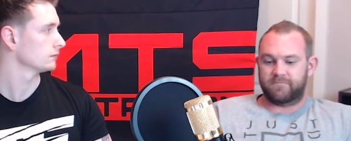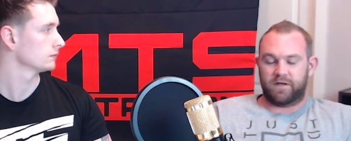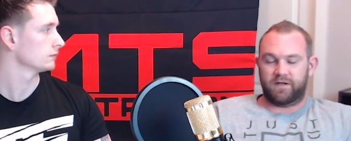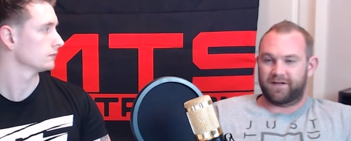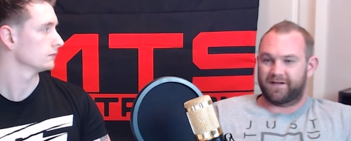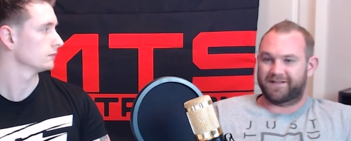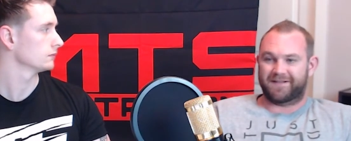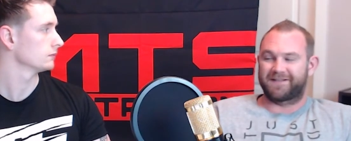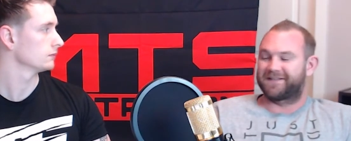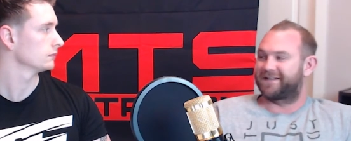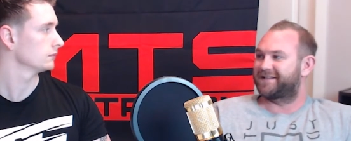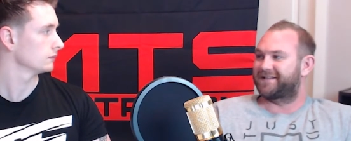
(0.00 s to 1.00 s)
Speaker 1: it's
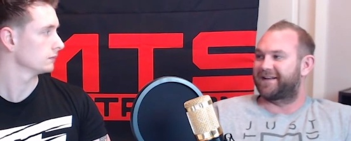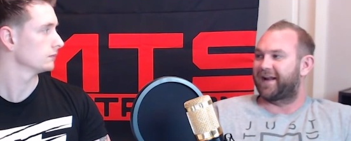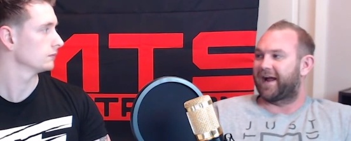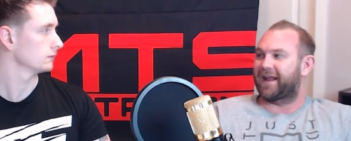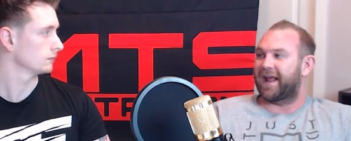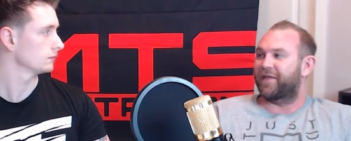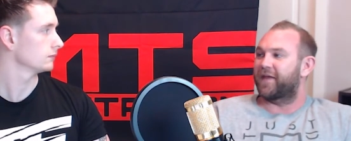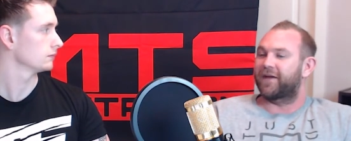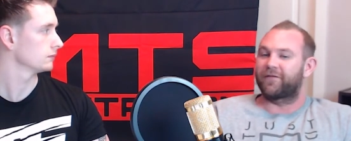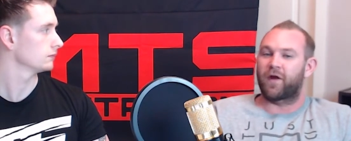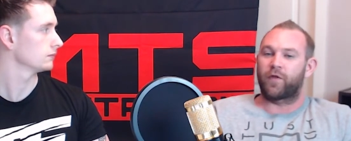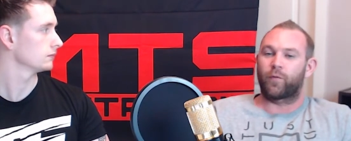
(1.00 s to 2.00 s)
consistent. I can't
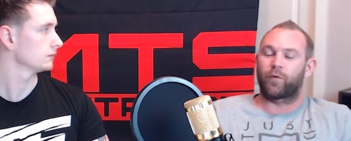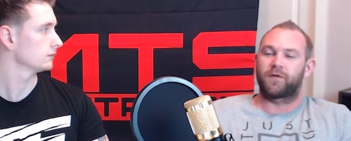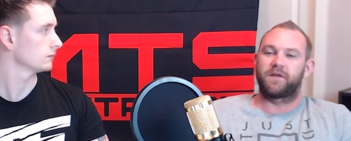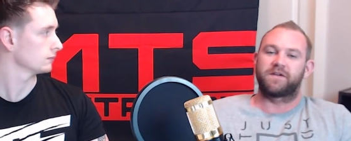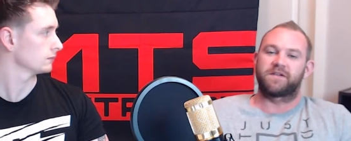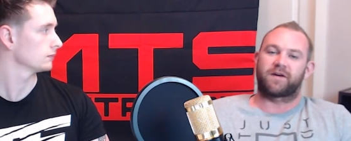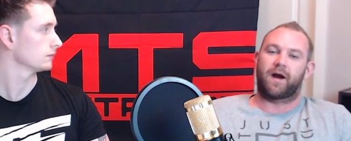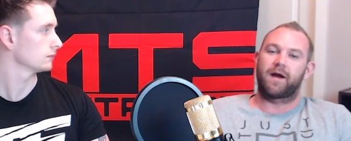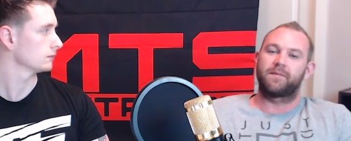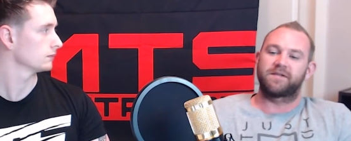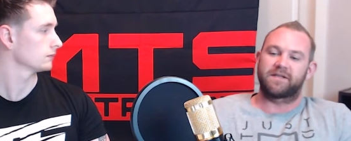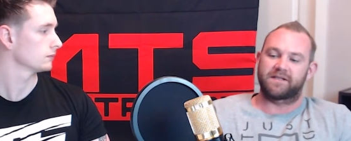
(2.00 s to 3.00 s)
think of another word that
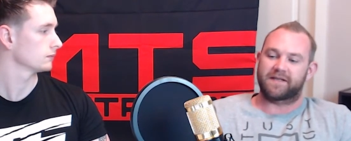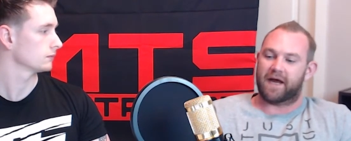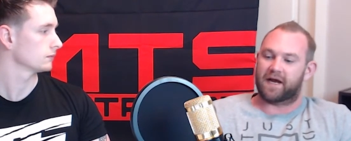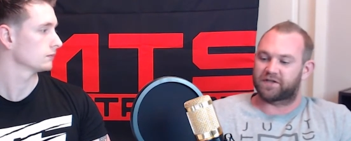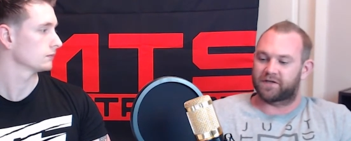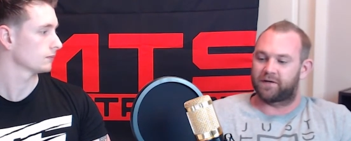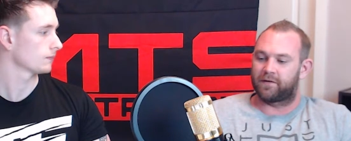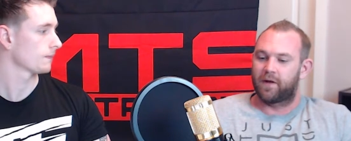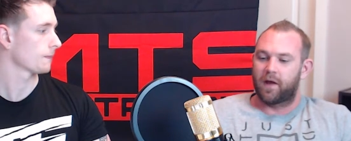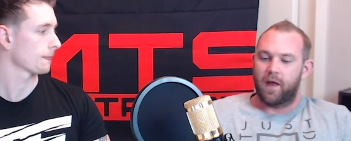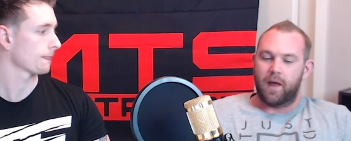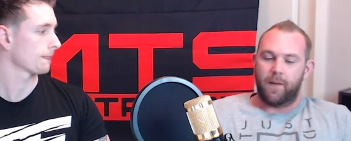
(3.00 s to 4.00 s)
describes this
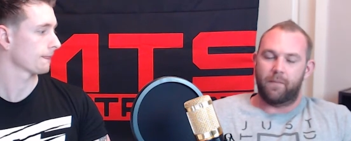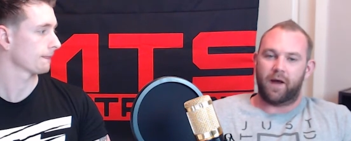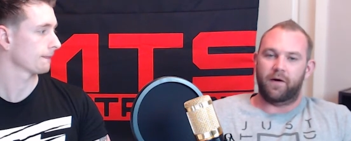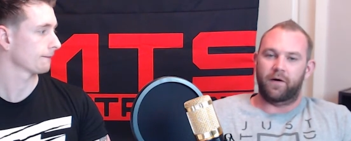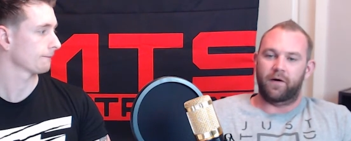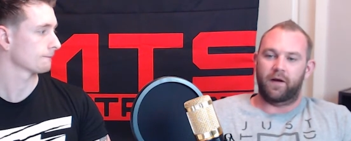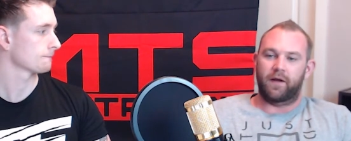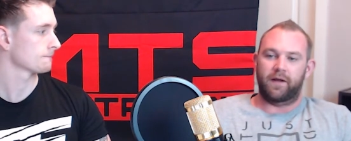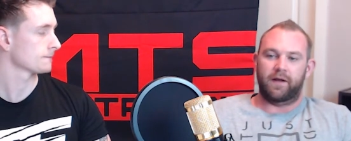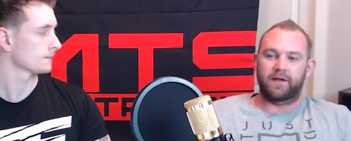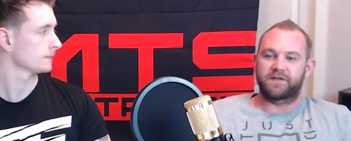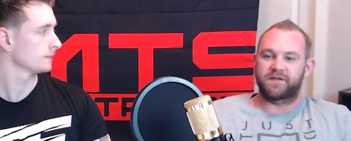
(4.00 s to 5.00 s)
action better.
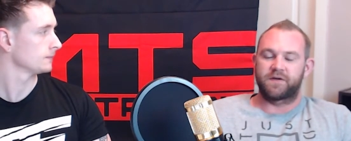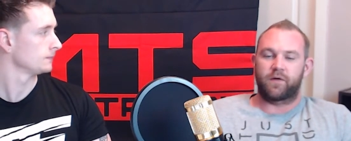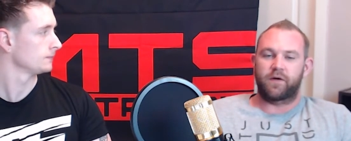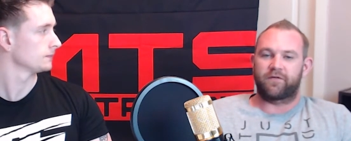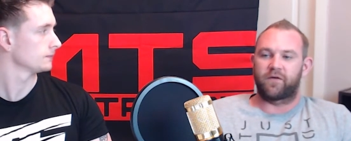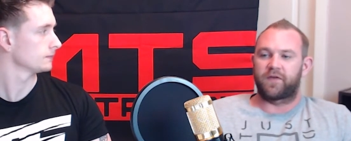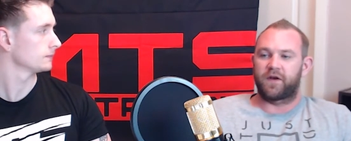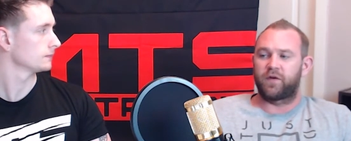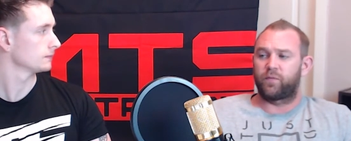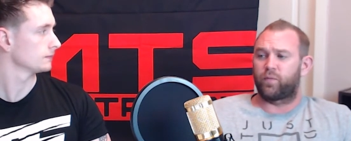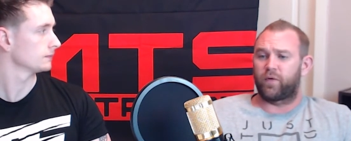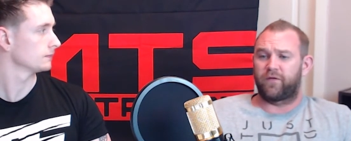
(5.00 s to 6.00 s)
It's no different
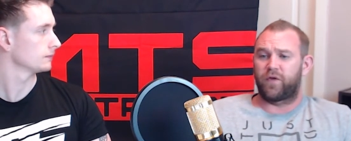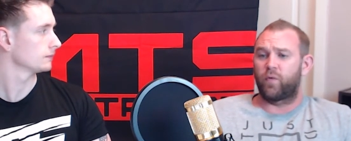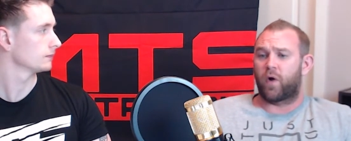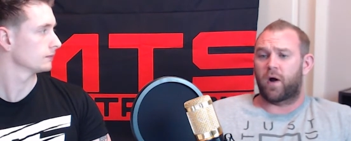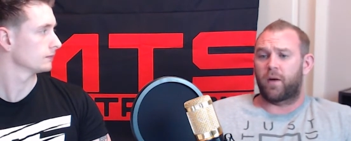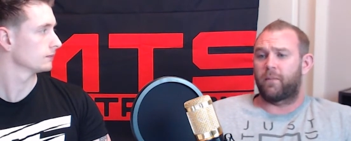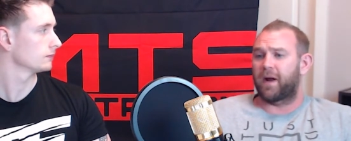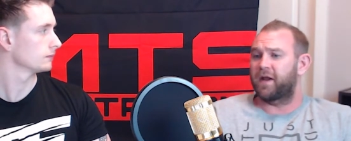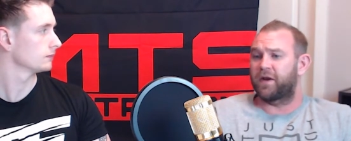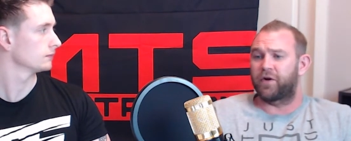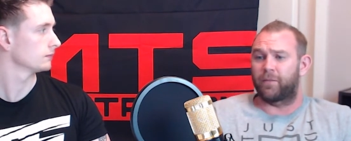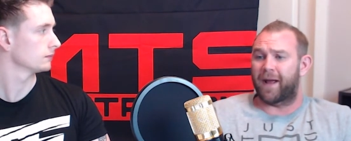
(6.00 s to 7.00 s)
than if you want
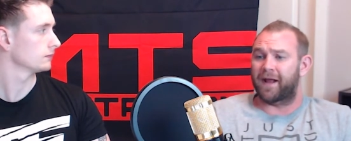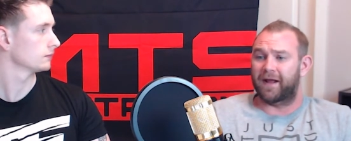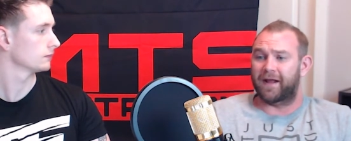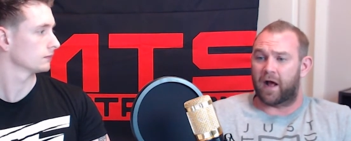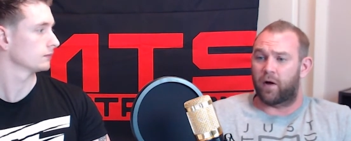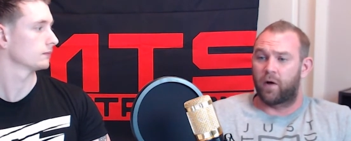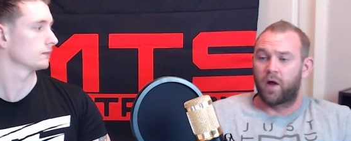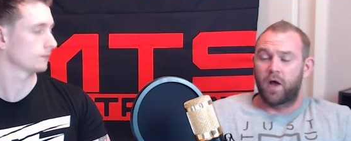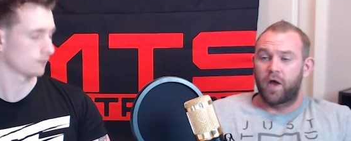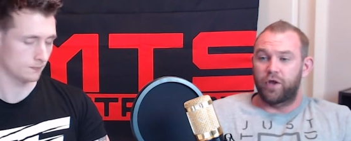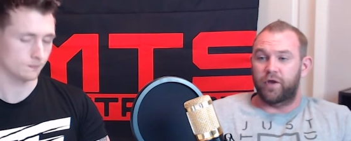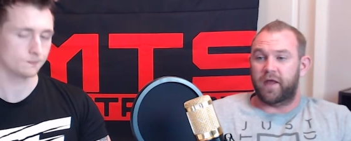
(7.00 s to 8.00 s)
money in your bank account.
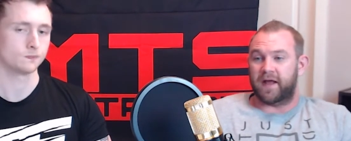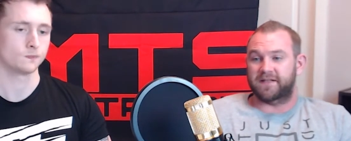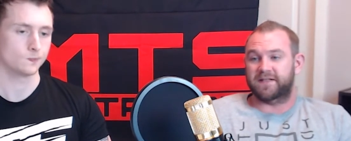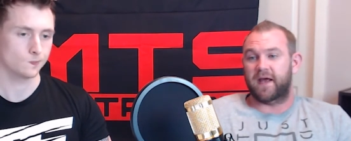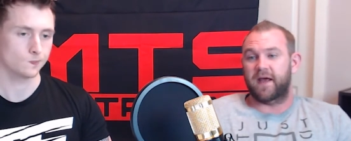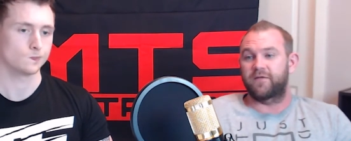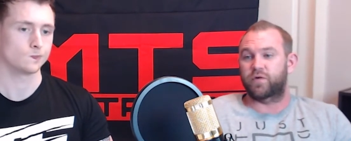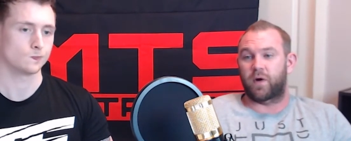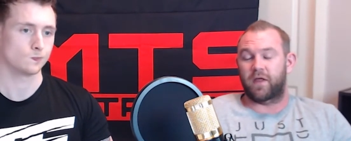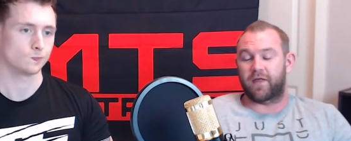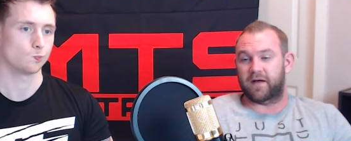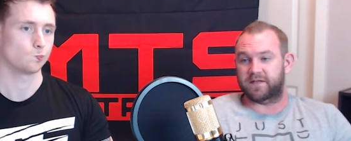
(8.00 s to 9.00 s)
You can't save
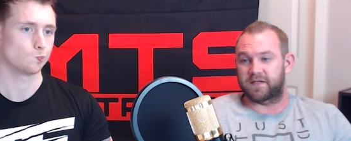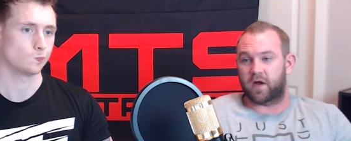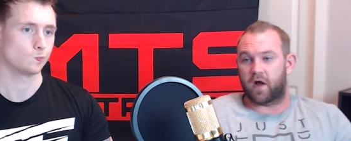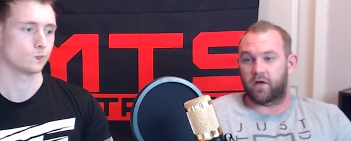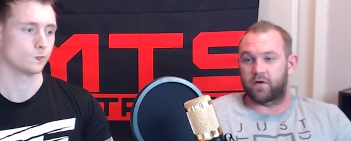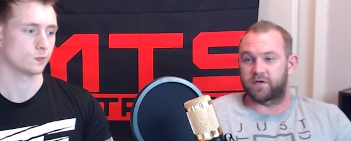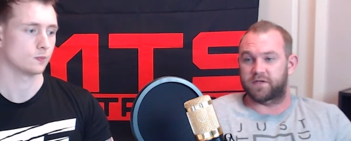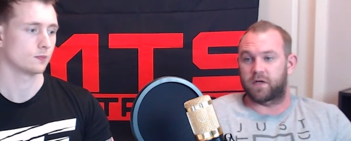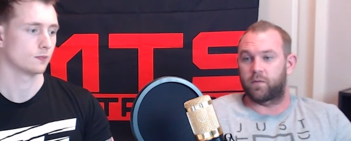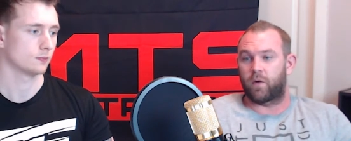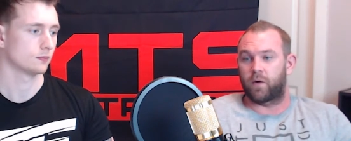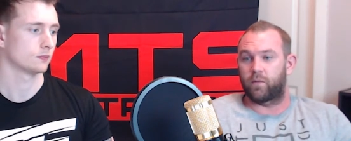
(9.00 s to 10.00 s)
twenty thousand dollars
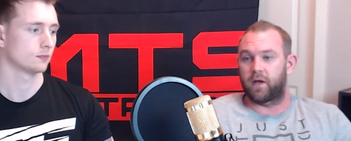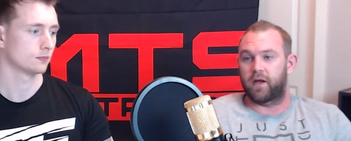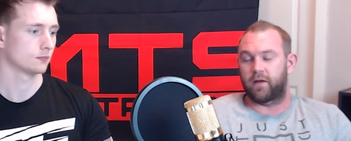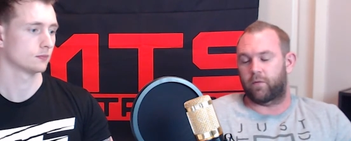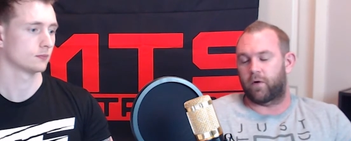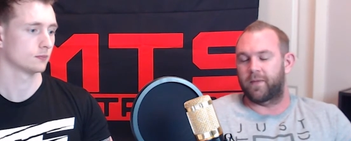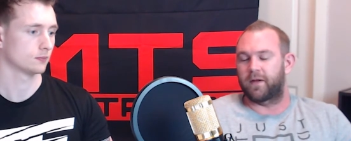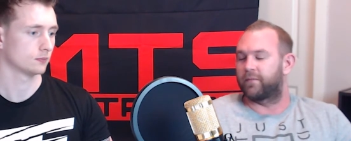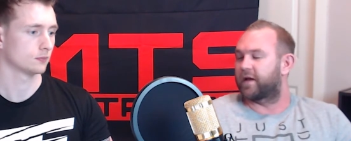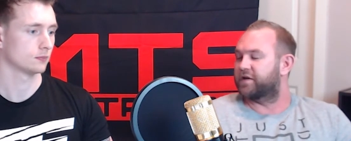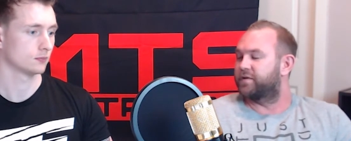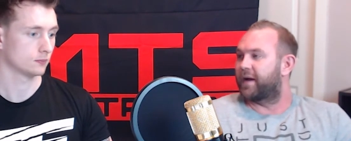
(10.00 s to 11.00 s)
in one week. Well, I mean,
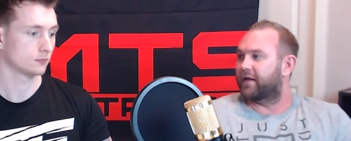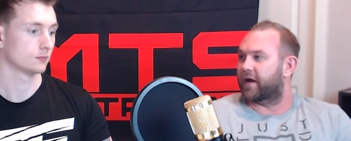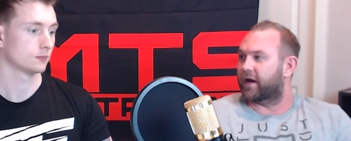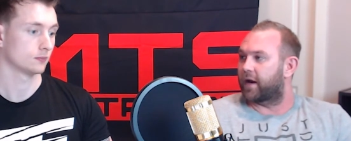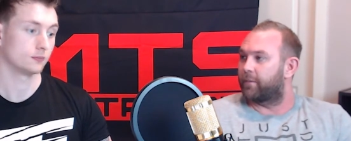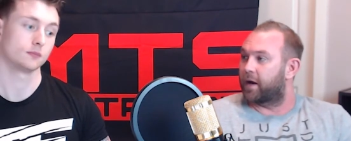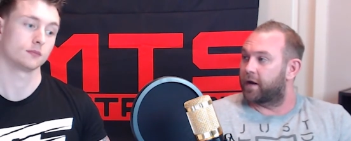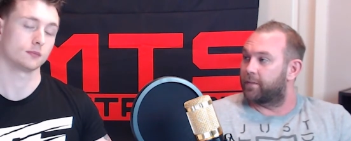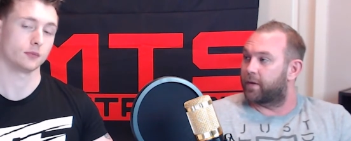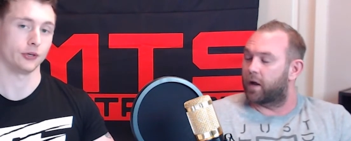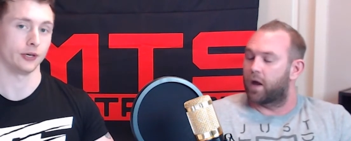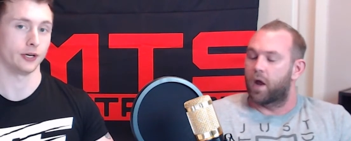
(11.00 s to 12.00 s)
unless you make that kind of money,
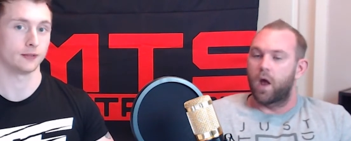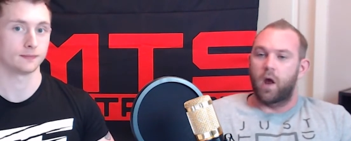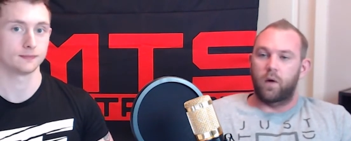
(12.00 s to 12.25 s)
but yeah.